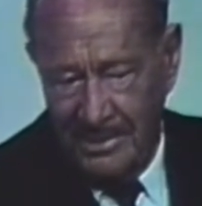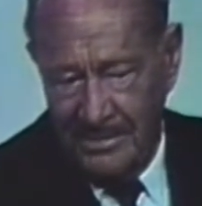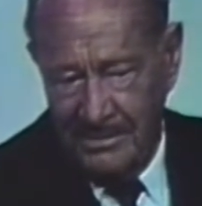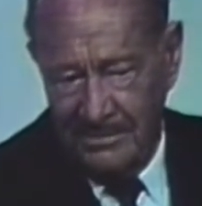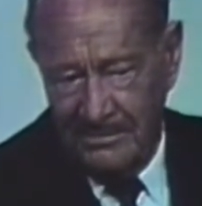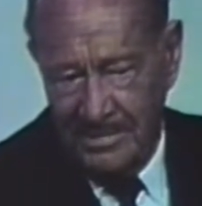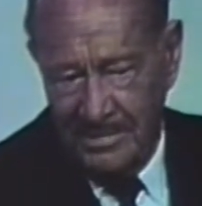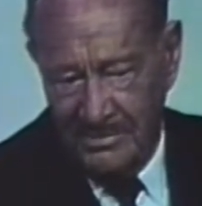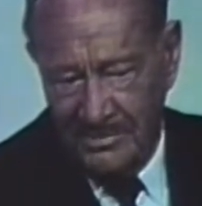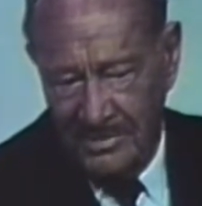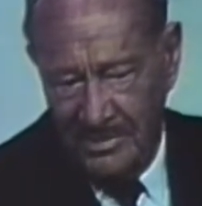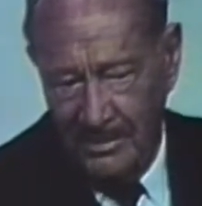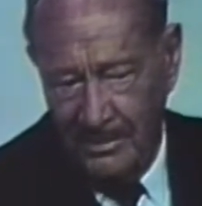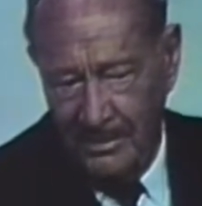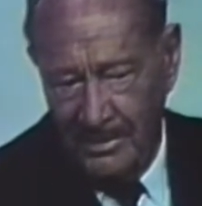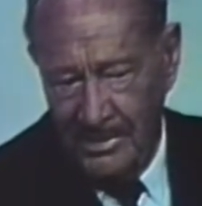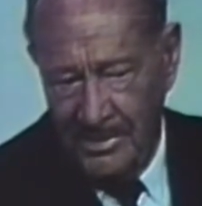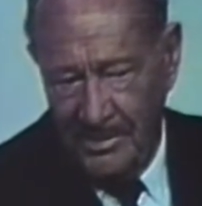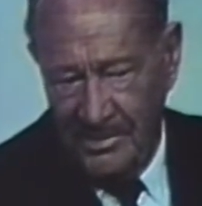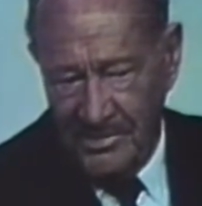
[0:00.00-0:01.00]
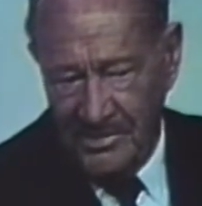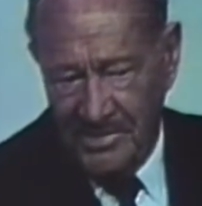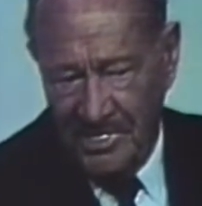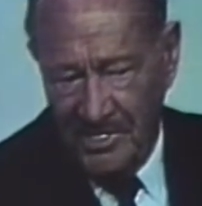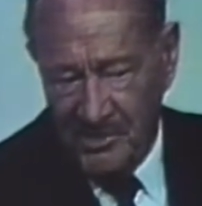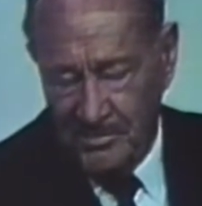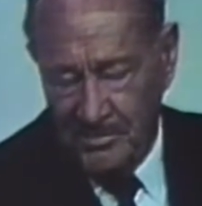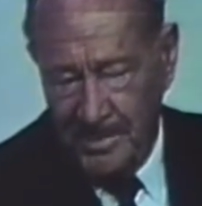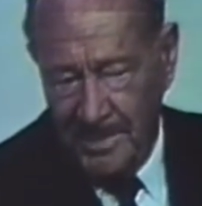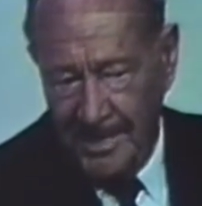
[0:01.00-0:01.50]
just an ordinary
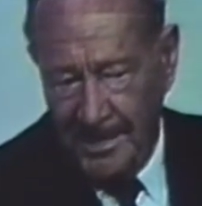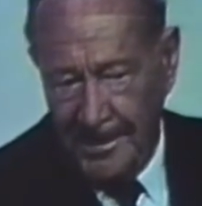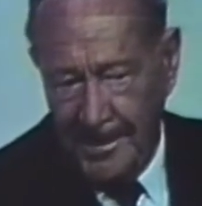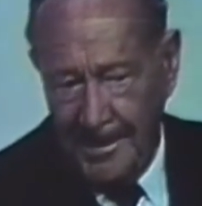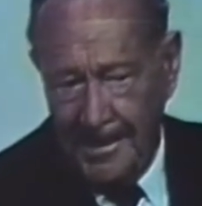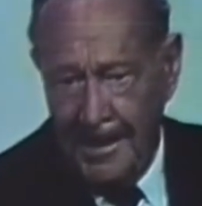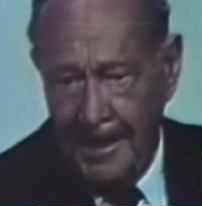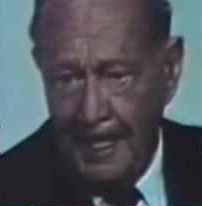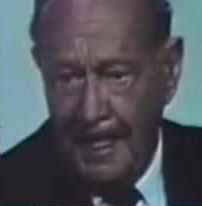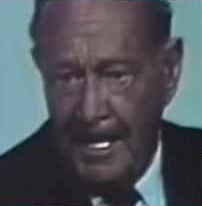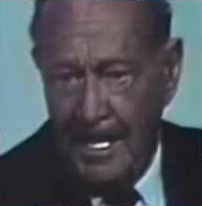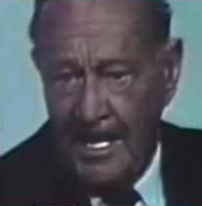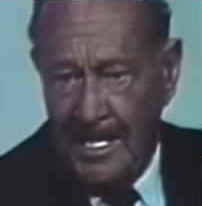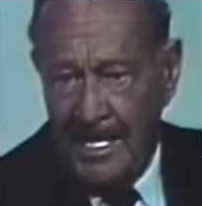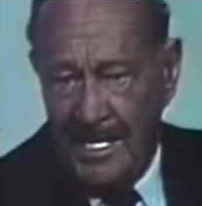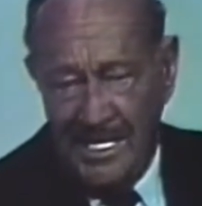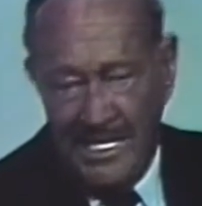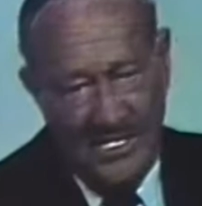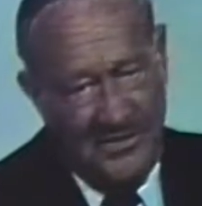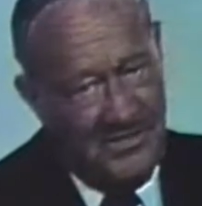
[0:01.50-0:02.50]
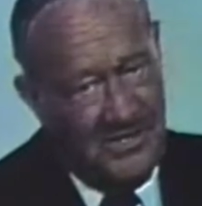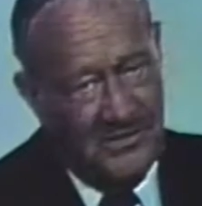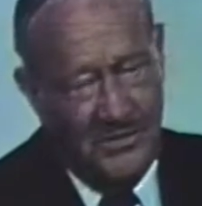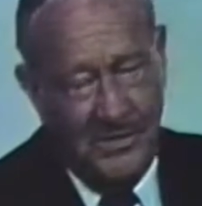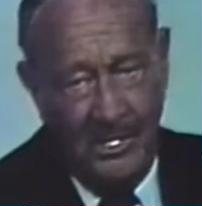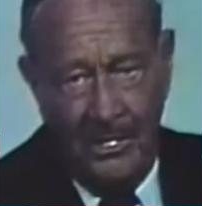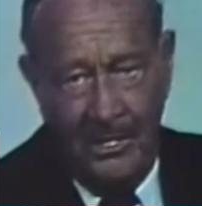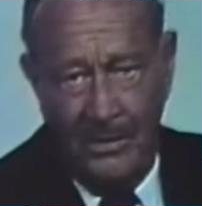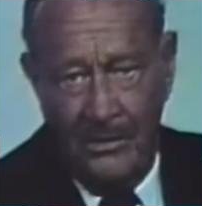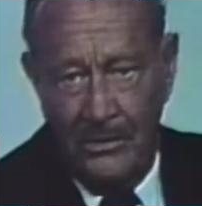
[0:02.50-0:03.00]
sized bank. And he says,
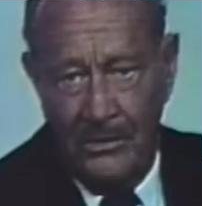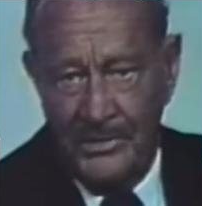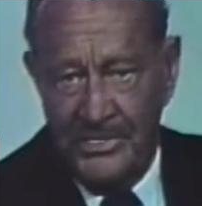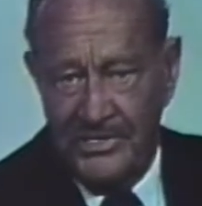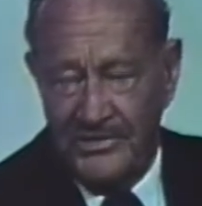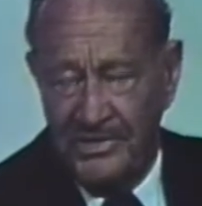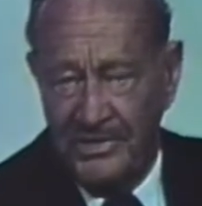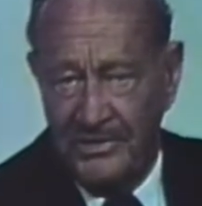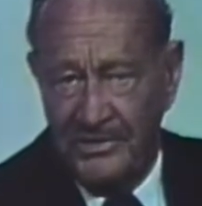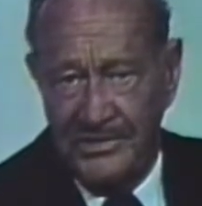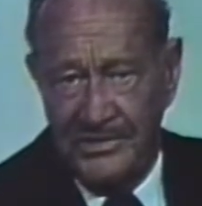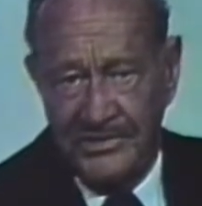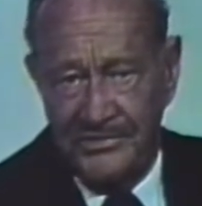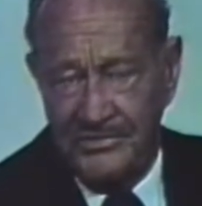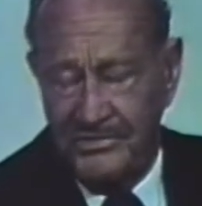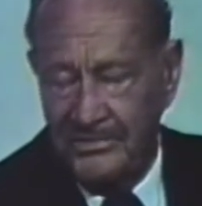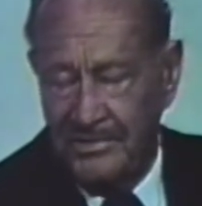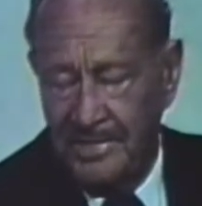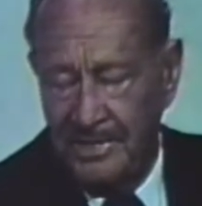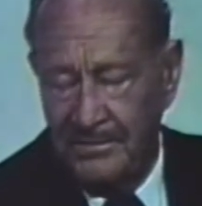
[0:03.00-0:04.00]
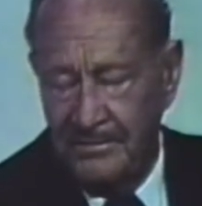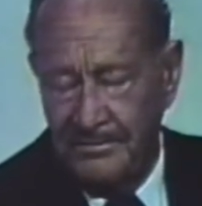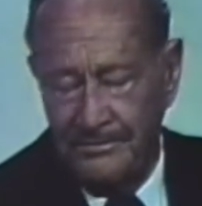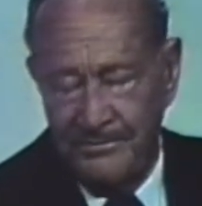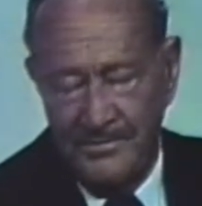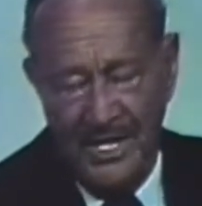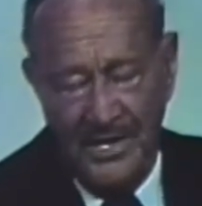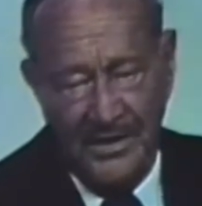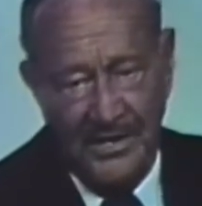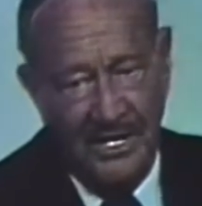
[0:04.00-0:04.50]
no, he says, there's um,
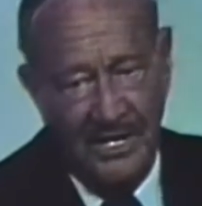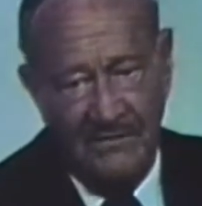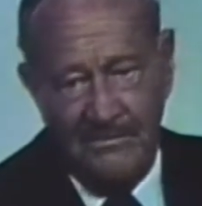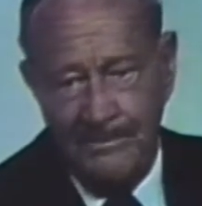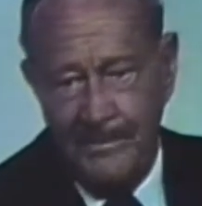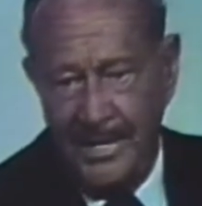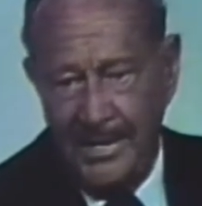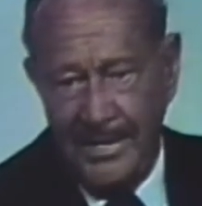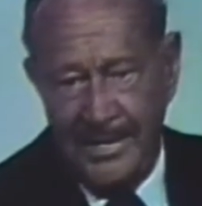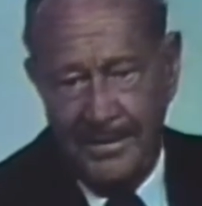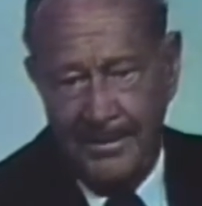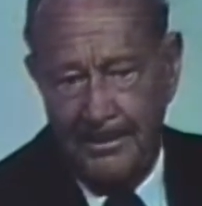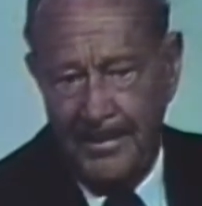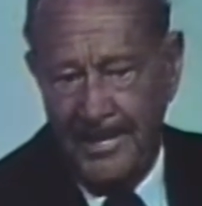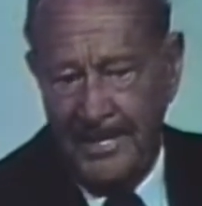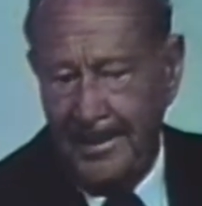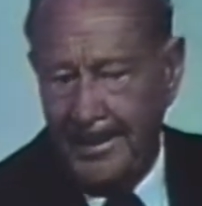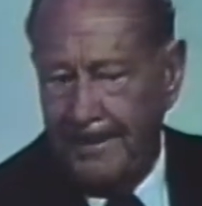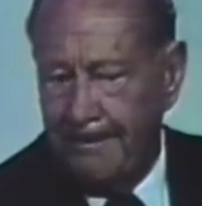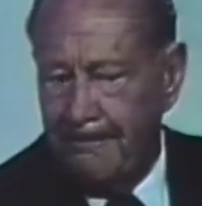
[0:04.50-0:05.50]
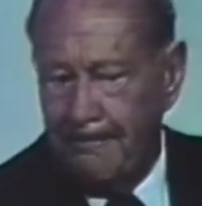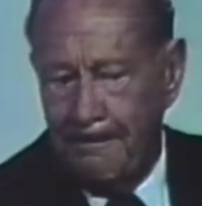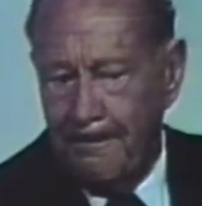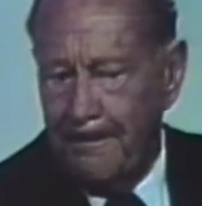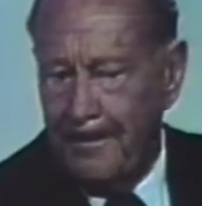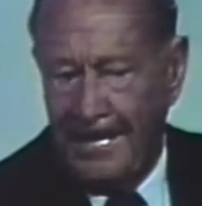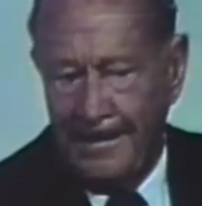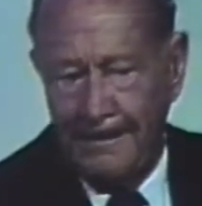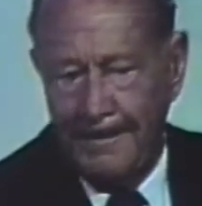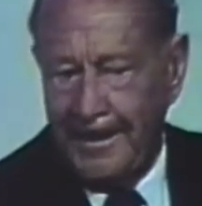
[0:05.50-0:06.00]
not enough money to buy
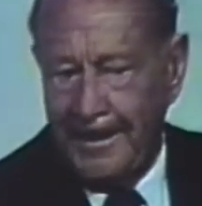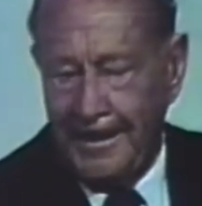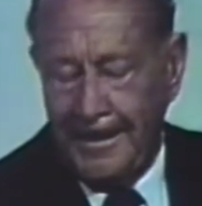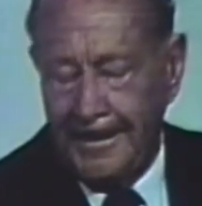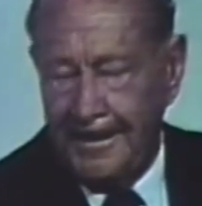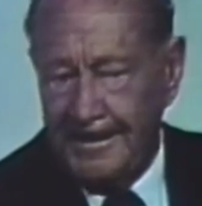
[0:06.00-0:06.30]
my bank.